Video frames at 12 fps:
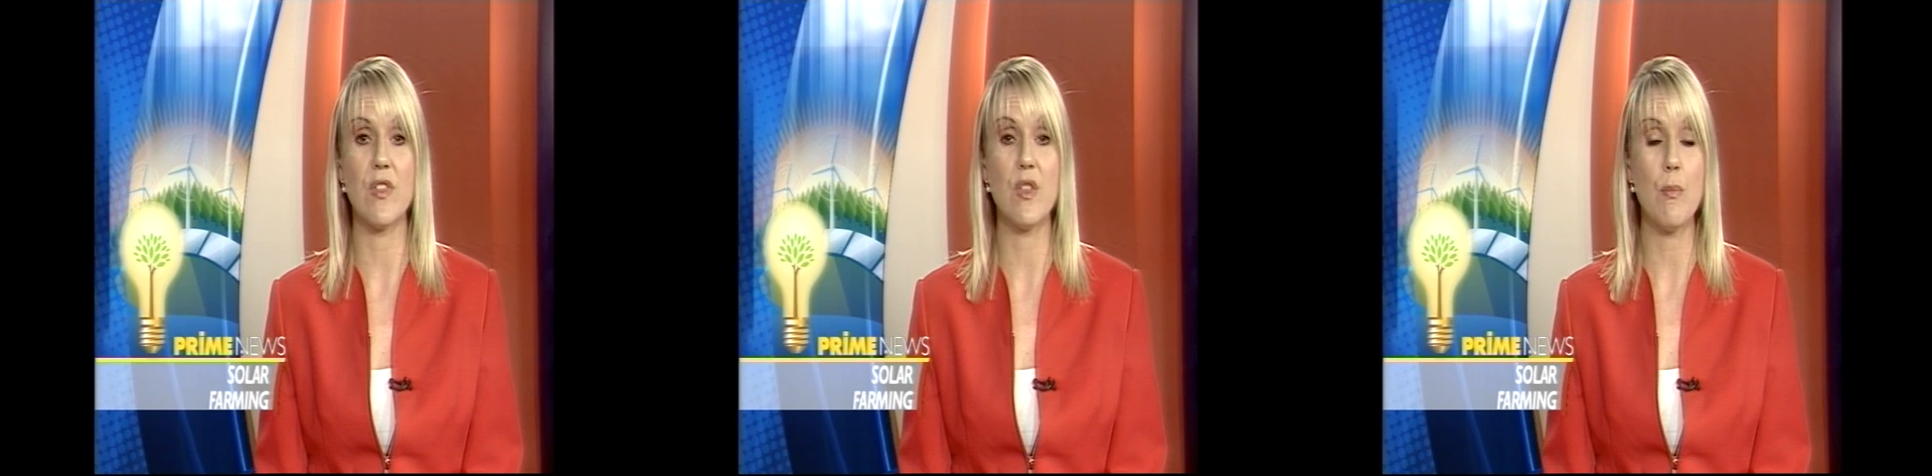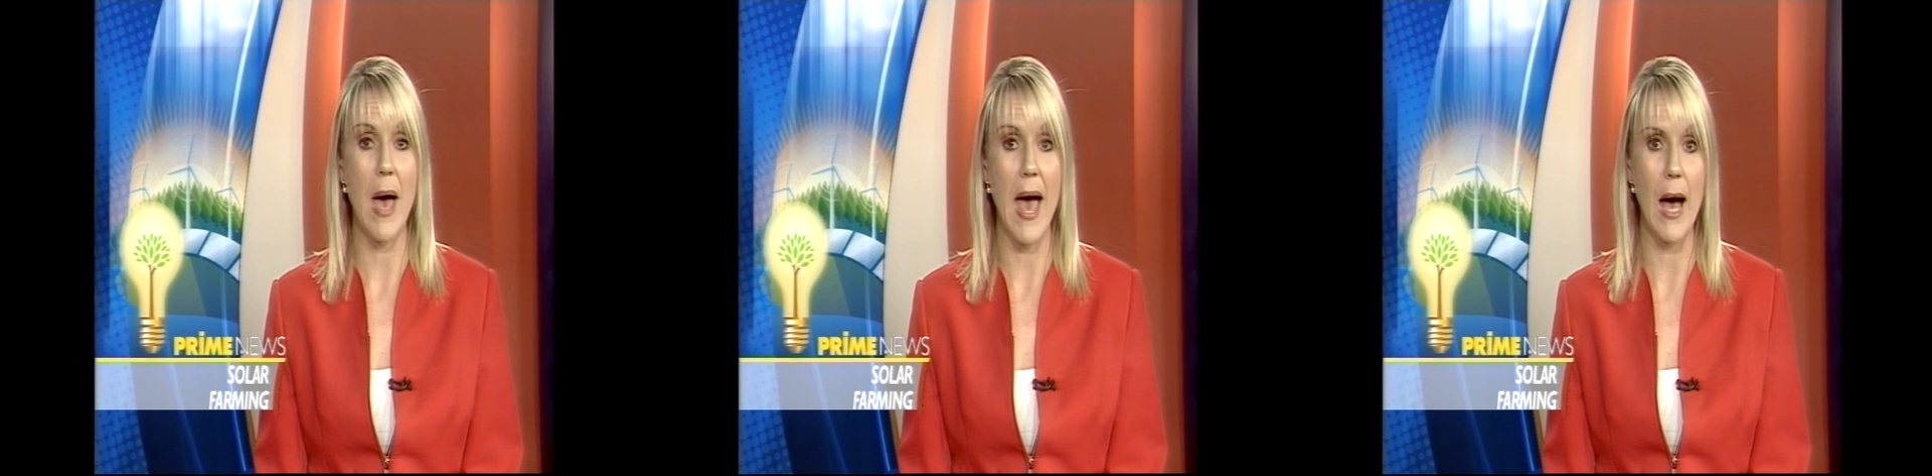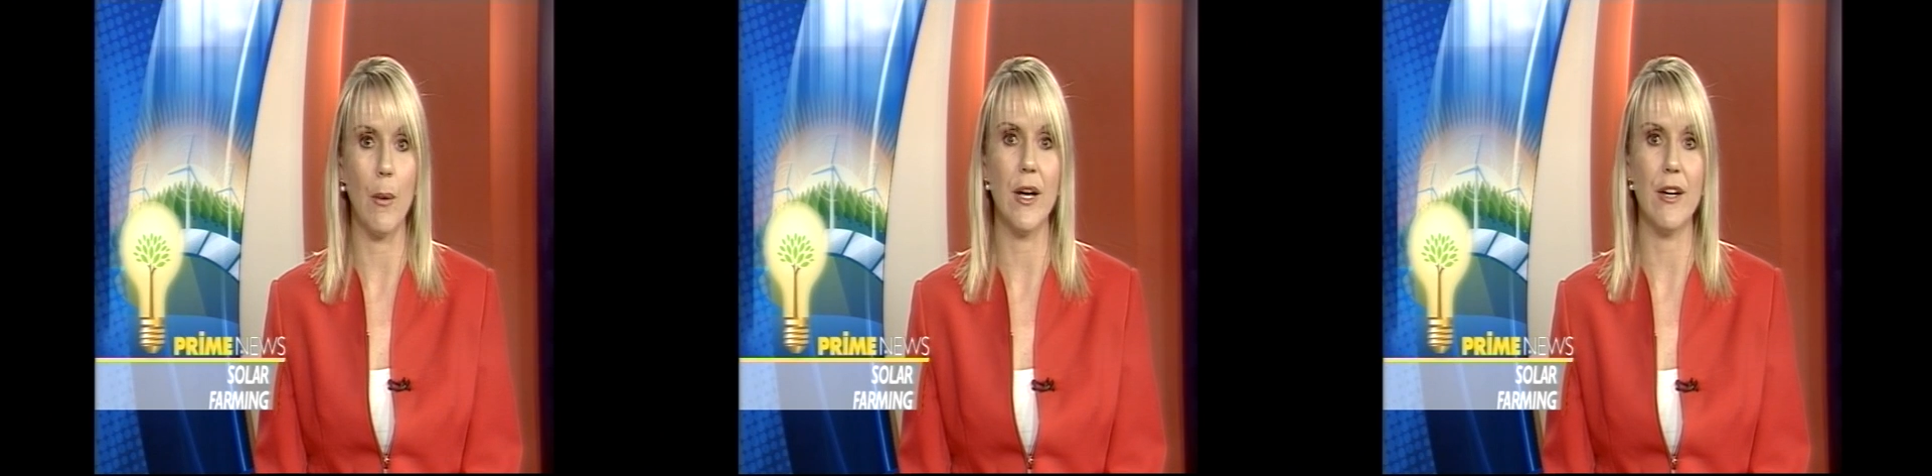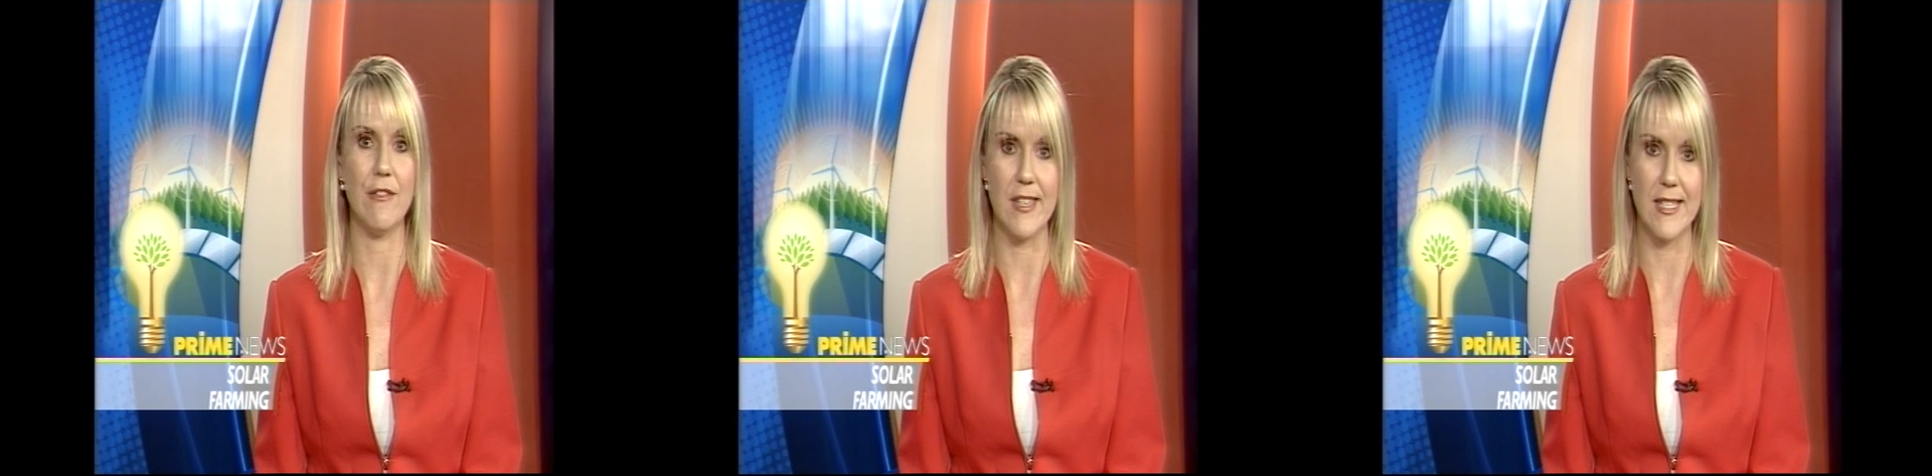the power
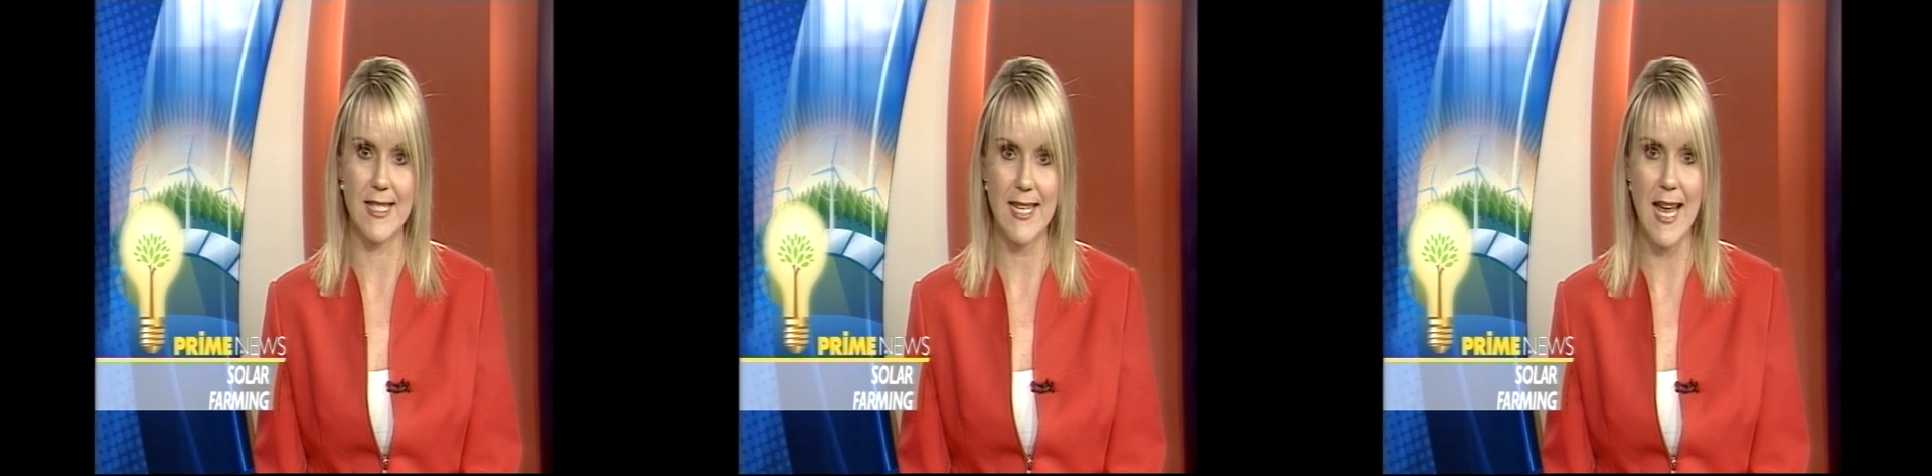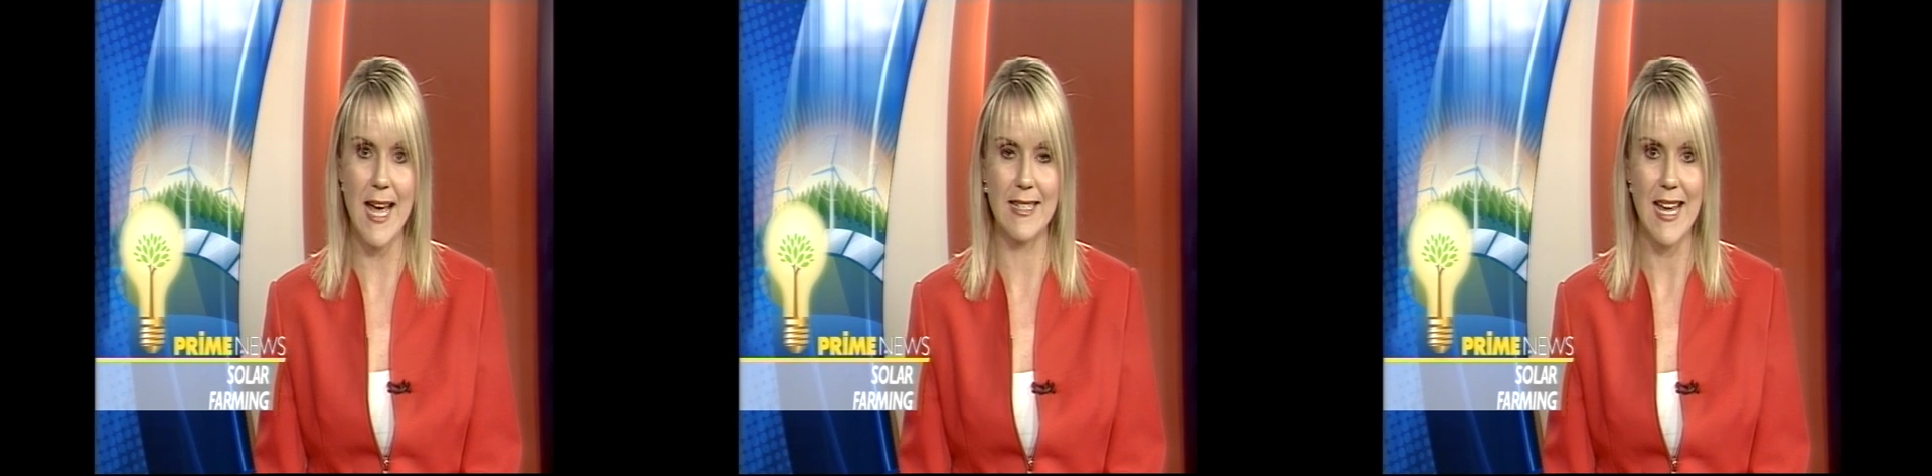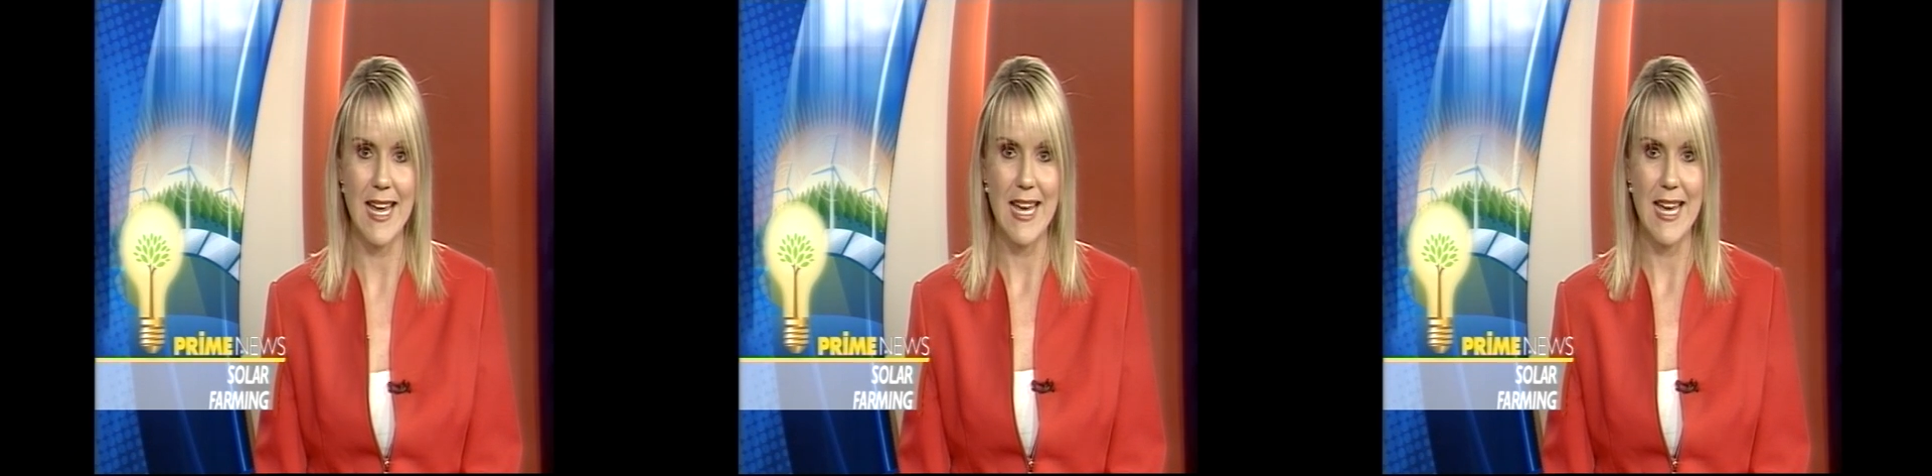of the sun.